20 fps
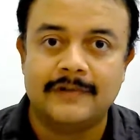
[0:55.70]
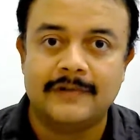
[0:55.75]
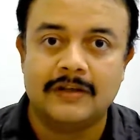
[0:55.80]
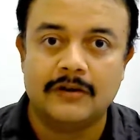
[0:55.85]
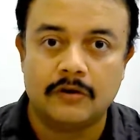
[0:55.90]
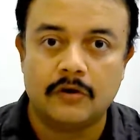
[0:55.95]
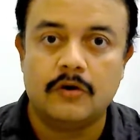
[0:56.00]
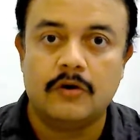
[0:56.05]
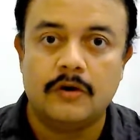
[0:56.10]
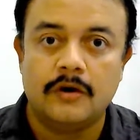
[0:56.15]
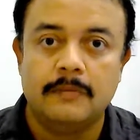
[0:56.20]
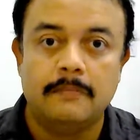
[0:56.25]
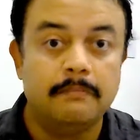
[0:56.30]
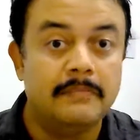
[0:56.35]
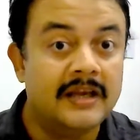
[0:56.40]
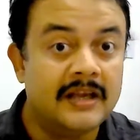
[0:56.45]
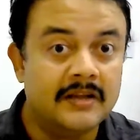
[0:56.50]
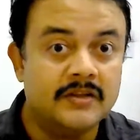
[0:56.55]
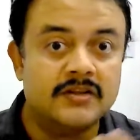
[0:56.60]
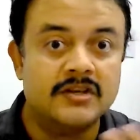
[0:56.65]
You know,
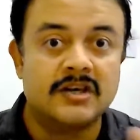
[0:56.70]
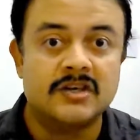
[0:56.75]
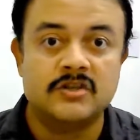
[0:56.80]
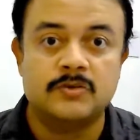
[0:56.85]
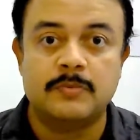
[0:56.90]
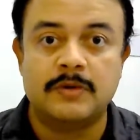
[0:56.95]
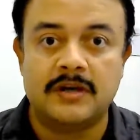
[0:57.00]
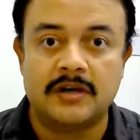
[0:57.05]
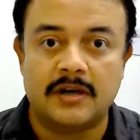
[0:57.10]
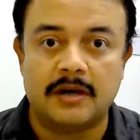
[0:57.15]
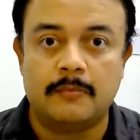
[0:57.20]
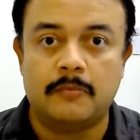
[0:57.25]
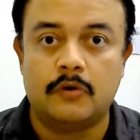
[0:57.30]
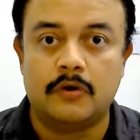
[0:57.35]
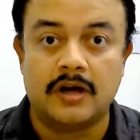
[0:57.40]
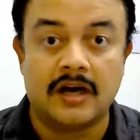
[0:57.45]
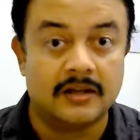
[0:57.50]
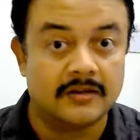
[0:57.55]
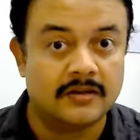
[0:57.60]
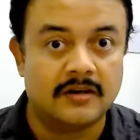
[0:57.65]
being judgmental
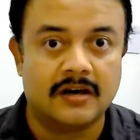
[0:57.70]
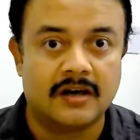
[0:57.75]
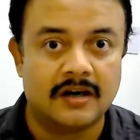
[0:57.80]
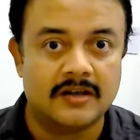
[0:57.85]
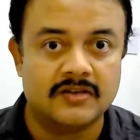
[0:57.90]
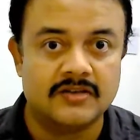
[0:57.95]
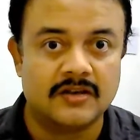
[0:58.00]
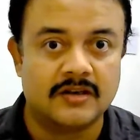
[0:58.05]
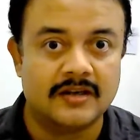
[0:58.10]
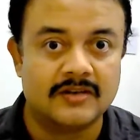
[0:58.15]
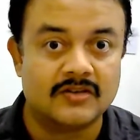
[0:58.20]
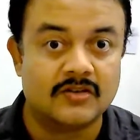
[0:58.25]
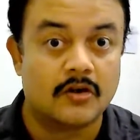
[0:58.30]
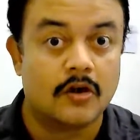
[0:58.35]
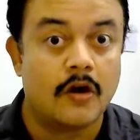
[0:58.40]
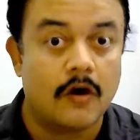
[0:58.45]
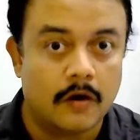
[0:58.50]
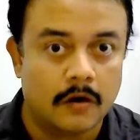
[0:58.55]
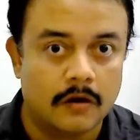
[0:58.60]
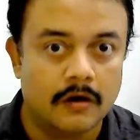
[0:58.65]
about other culture is
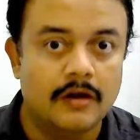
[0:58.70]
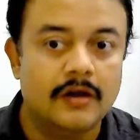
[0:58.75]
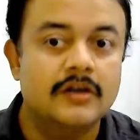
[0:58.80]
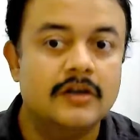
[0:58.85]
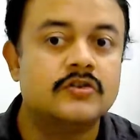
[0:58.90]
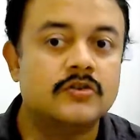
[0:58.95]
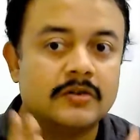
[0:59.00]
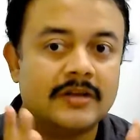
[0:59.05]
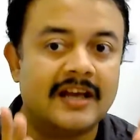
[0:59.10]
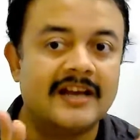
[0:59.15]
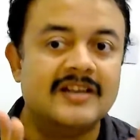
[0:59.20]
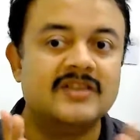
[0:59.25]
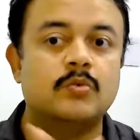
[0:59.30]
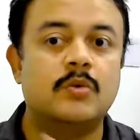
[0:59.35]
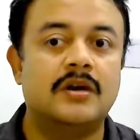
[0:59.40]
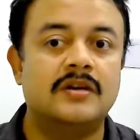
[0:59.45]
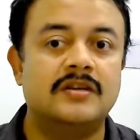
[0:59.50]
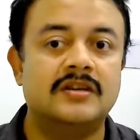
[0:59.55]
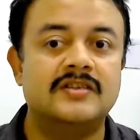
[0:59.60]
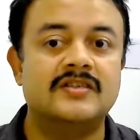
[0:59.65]
wrong. So that is
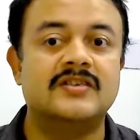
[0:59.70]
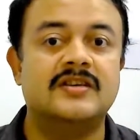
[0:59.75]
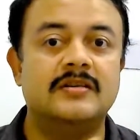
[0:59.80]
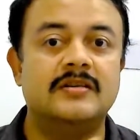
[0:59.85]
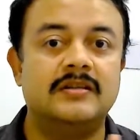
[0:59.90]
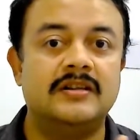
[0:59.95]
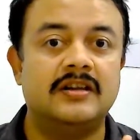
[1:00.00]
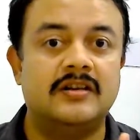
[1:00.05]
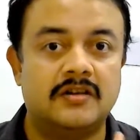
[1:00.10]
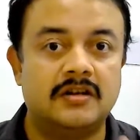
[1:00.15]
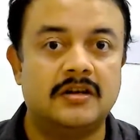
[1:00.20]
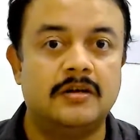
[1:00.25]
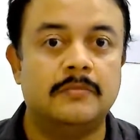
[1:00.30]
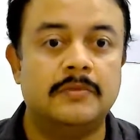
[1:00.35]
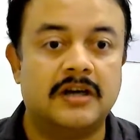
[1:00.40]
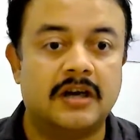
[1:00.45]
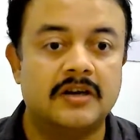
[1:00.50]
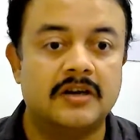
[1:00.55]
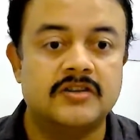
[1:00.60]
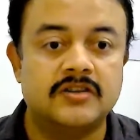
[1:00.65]
what the term
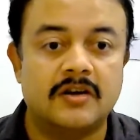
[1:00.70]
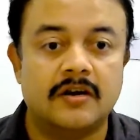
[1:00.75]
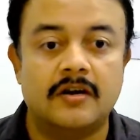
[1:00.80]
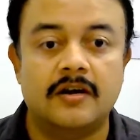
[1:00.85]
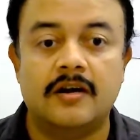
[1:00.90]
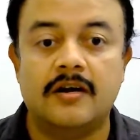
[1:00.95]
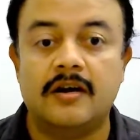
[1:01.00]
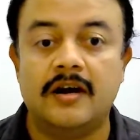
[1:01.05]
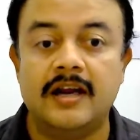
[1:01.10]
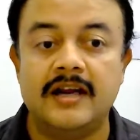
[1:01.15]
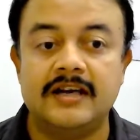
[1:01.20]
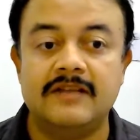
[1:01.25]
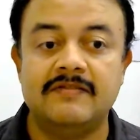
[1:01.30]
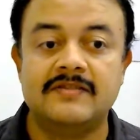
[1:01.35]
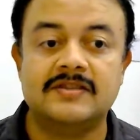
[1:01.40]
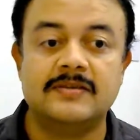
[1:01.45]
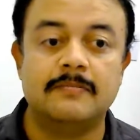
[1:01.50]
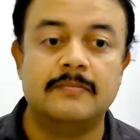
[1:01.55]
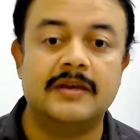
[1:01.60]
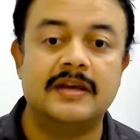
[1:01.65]
cultural
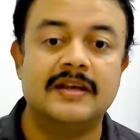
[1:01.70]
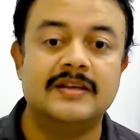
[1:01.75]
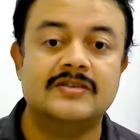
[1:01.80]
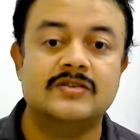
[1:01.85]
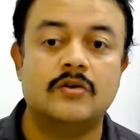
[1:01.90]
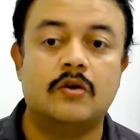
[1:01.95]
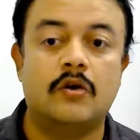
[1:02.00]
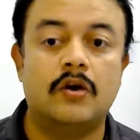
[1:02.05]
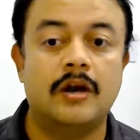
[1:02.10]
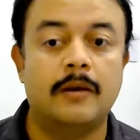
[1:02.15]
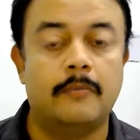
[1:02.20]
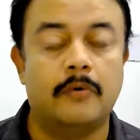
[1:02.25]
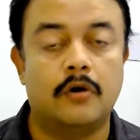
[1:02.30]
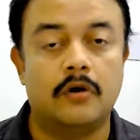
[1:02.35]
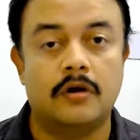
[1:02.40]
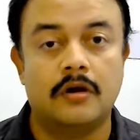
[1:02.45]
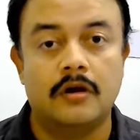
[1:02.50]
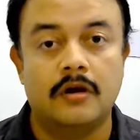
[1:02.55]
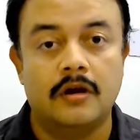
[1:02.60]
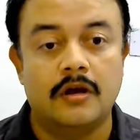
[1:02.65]
relativism is all
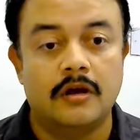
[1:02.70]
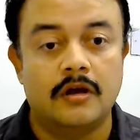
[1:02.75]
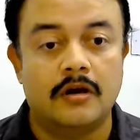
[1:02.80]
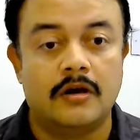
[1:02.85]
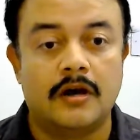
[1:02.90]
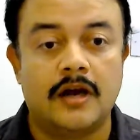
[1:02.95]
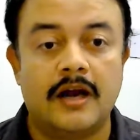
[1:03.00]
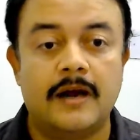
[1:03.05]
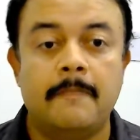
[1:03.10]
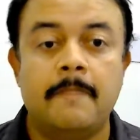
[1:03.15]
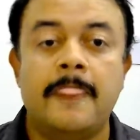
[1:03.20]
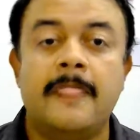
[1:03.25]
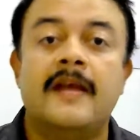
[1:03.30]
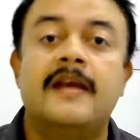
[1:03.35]
about, right?